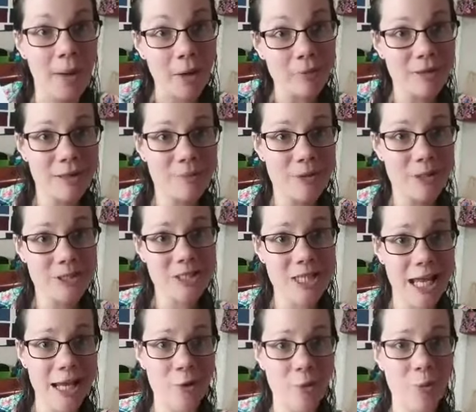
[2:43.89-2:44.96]
I really
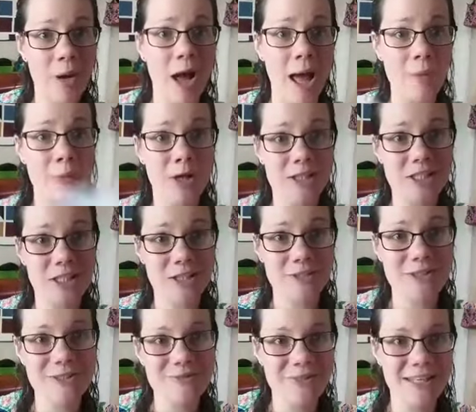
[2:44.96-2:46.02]
appreciate it when I'm watching
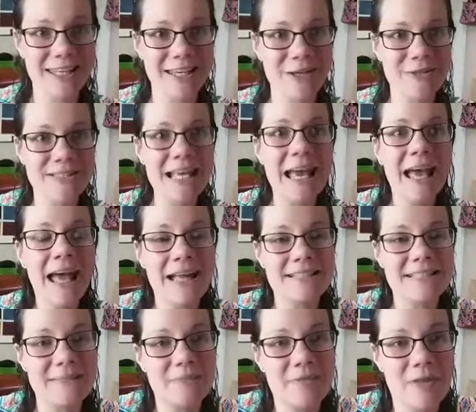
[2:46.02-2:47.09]
YouTube videos
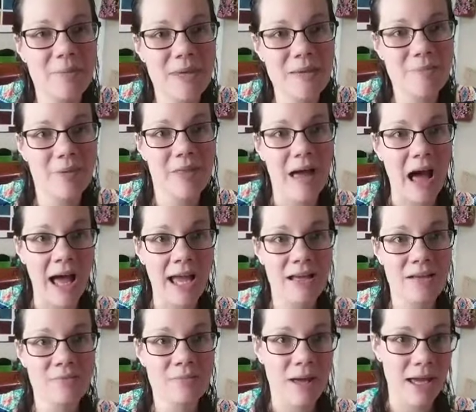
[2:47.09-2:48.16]
and some of the people that I
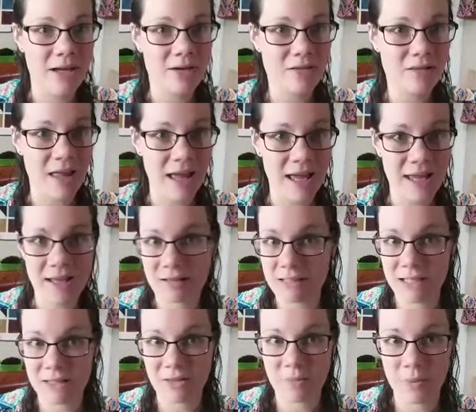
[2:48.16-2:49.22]
admire, like
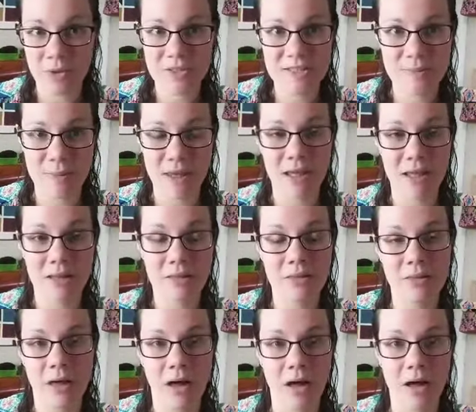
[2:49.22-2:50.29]
Nik the
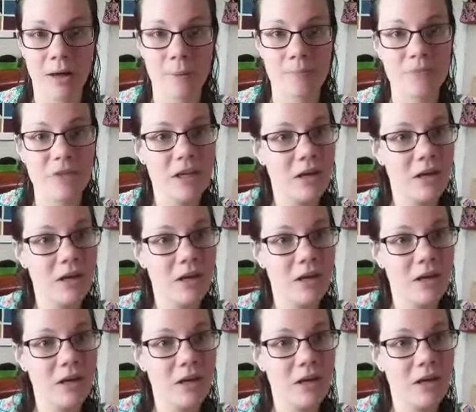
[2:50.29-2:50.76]
Booksmith, um,